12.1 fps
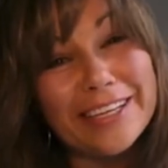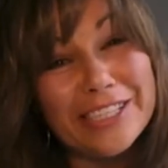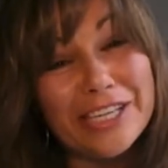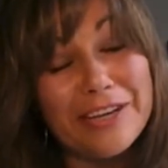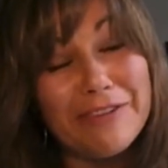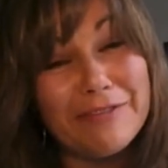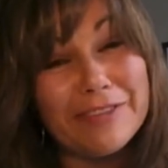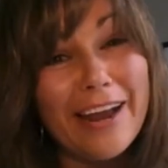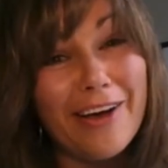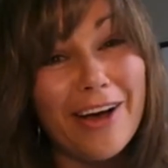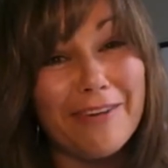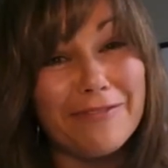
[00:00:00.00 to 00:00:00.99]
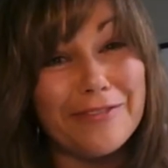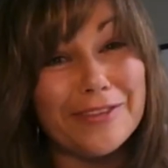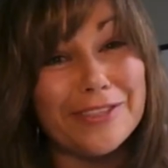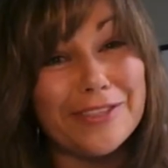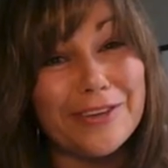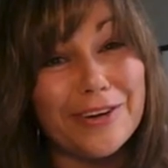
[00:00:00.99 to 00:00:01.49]
chief data
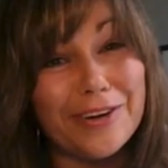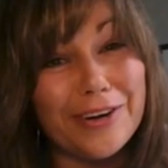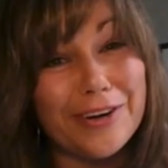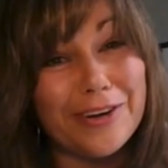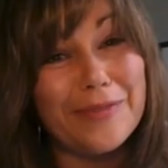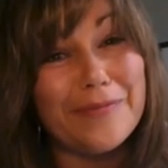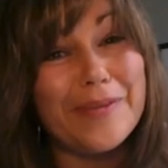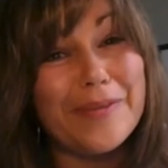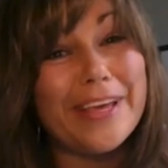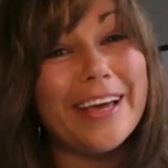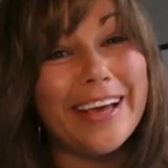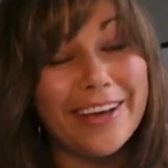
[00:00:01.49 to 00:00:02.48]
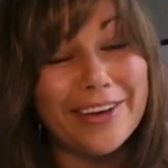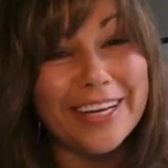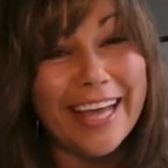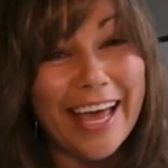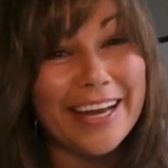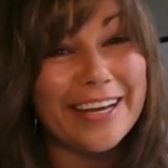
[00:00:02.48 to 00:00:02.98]
officer could be a good
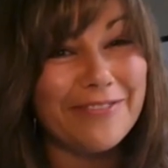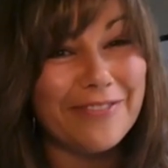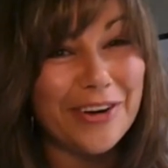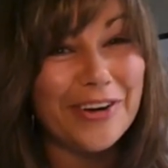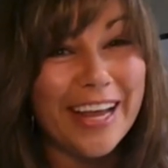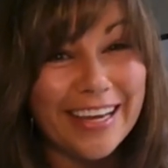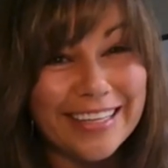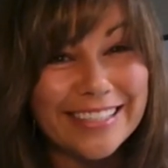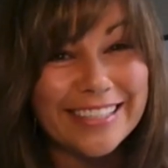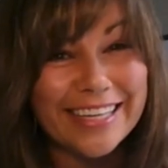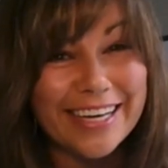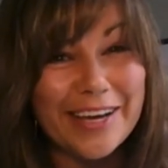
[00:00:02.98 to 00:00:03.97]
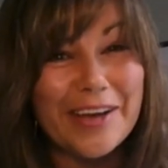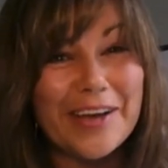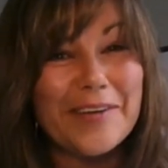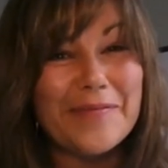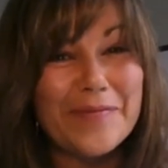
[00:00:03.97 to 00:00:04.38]
candidate for your next uh,